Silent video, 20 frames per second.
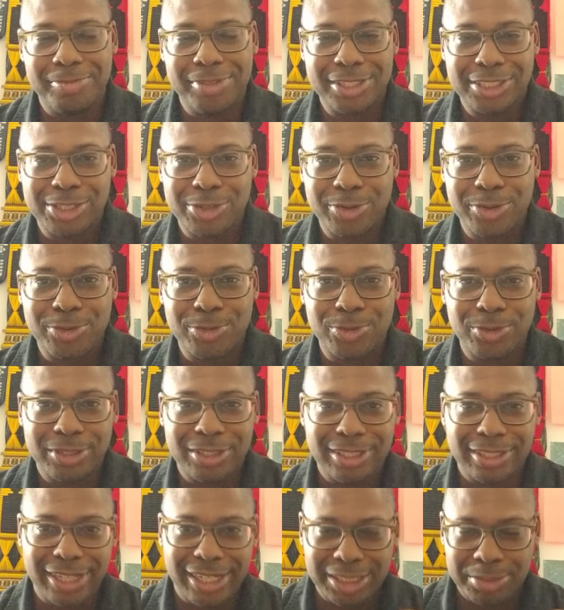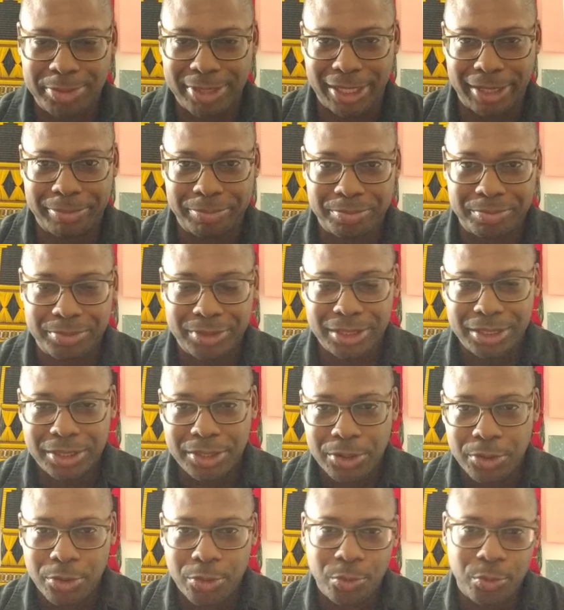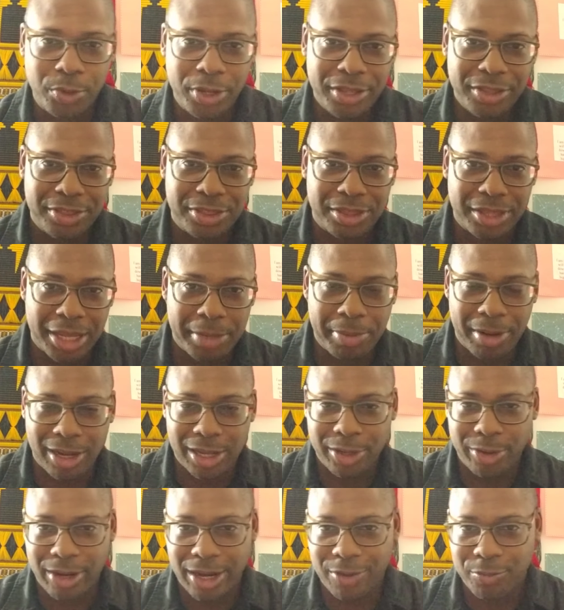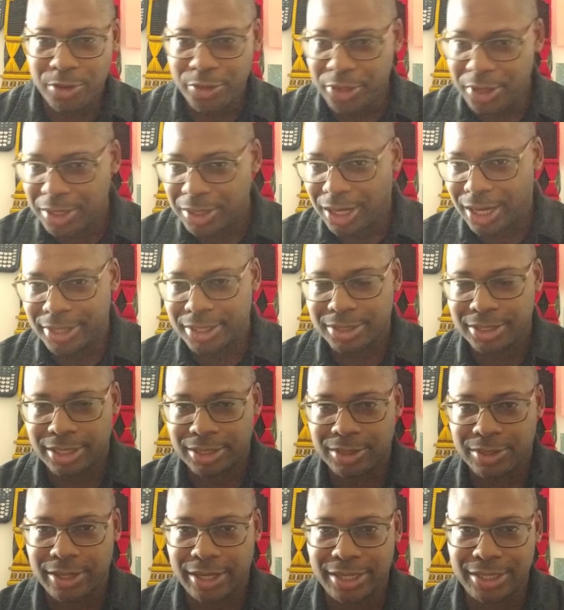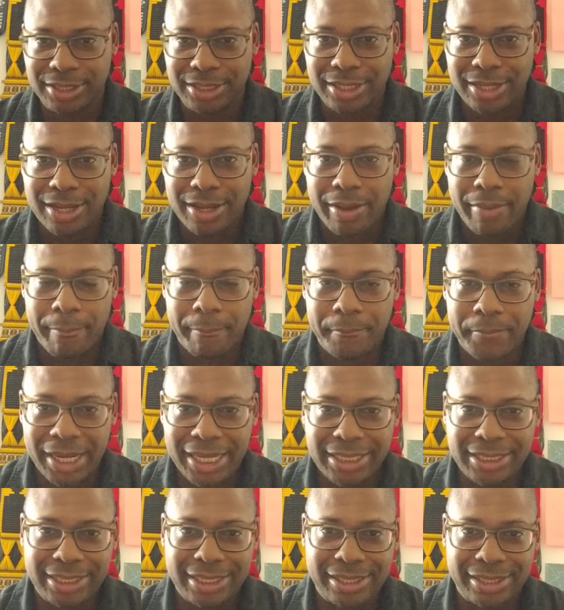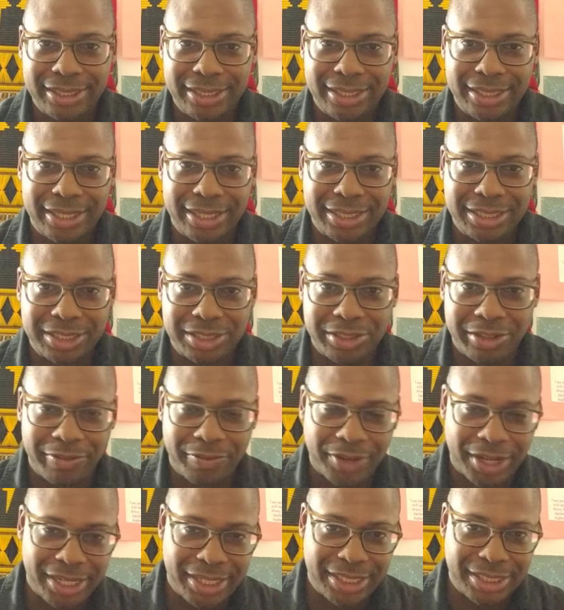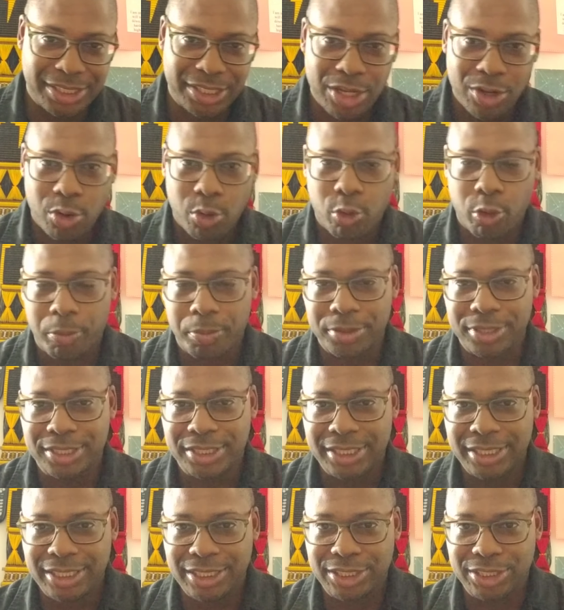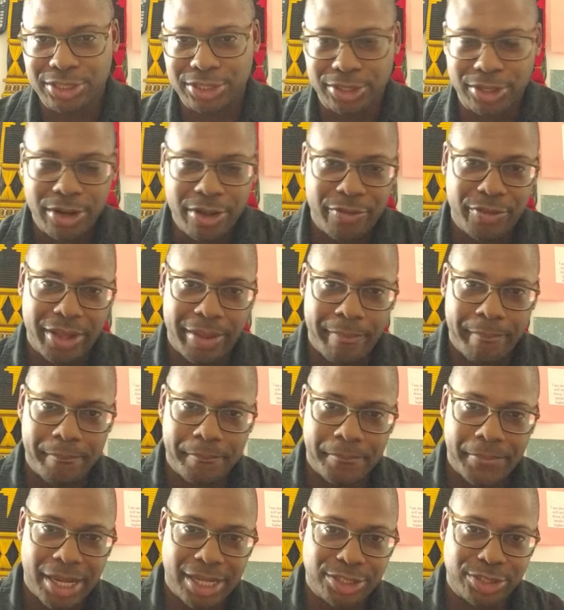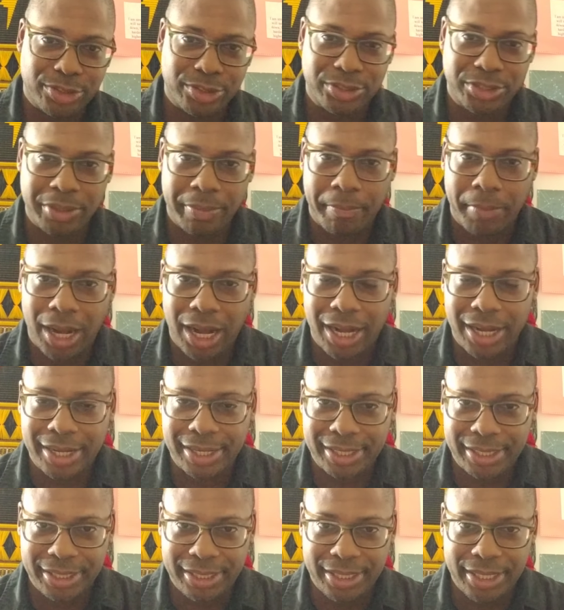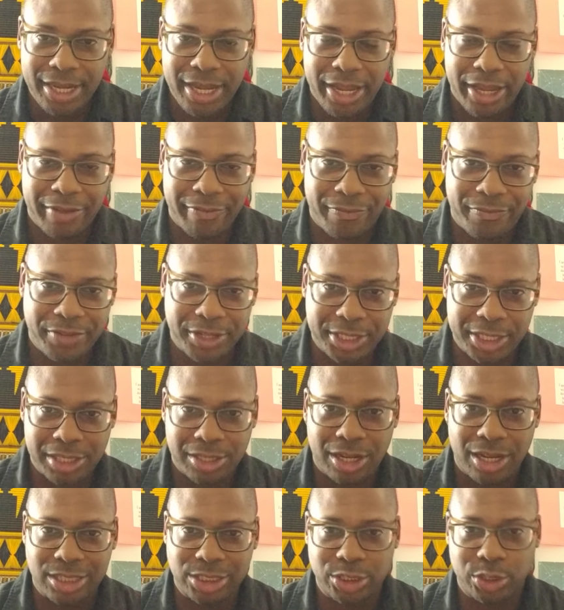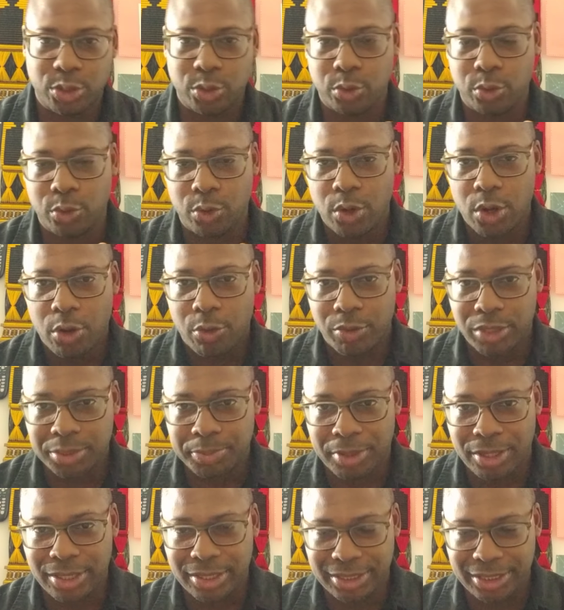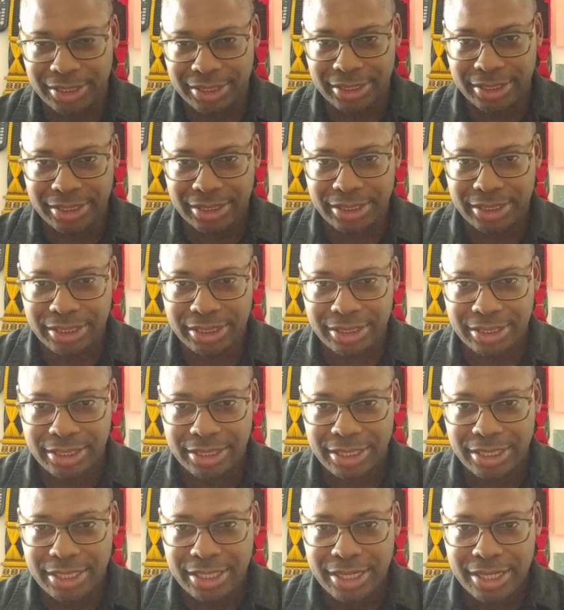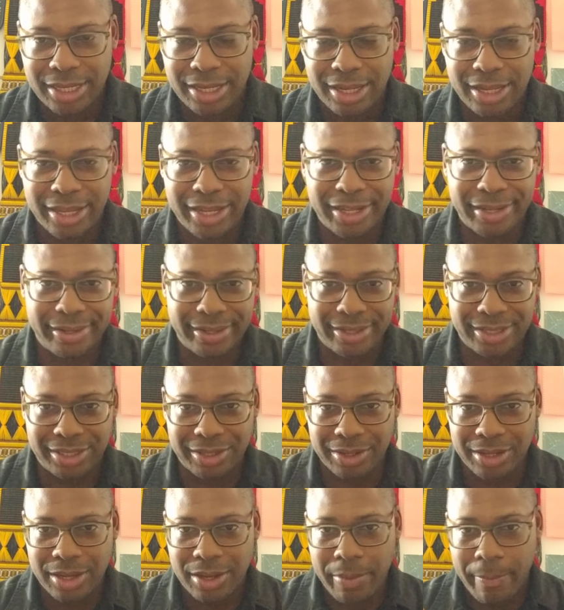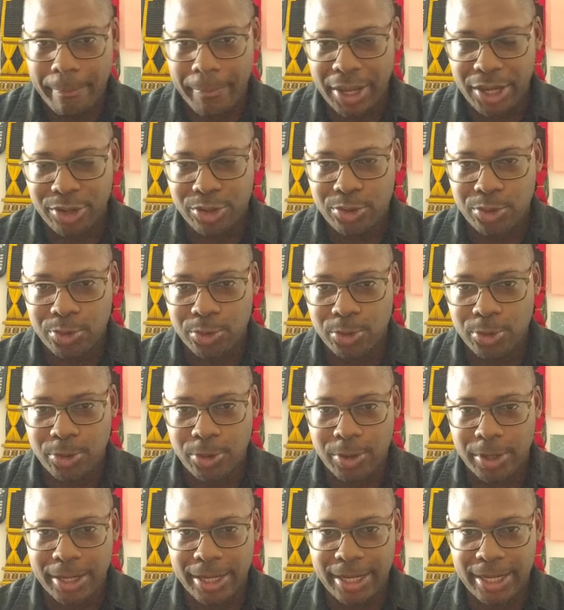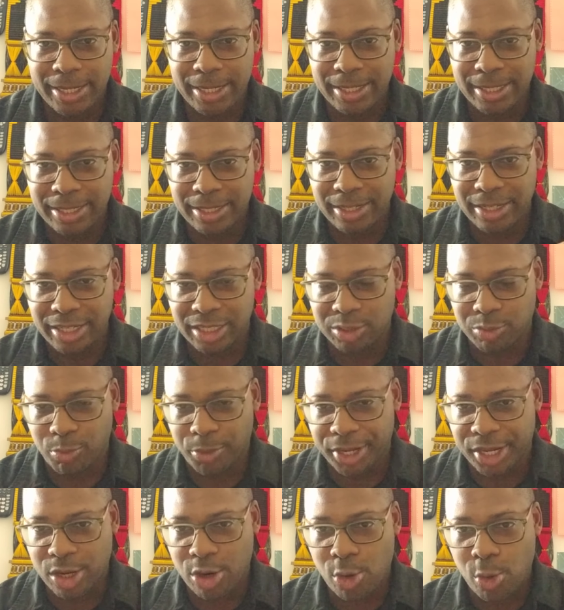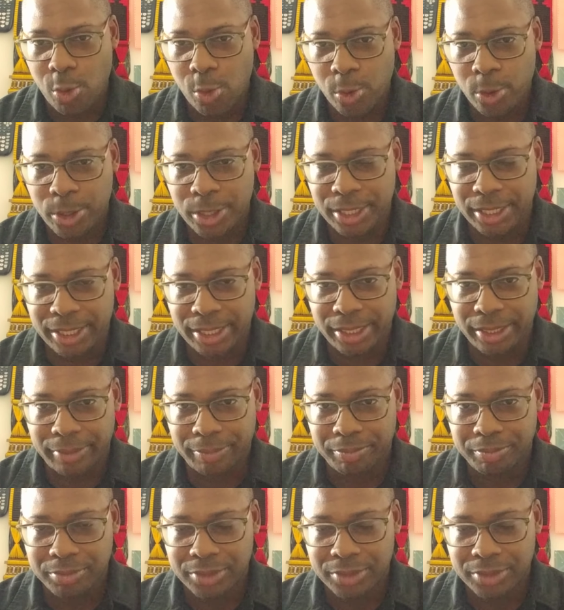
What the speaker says: So let's begin. With a polygraph, with a lie detector test, basically it's a device or procedure that measures the body and physiological responses. It's medical and it's recording,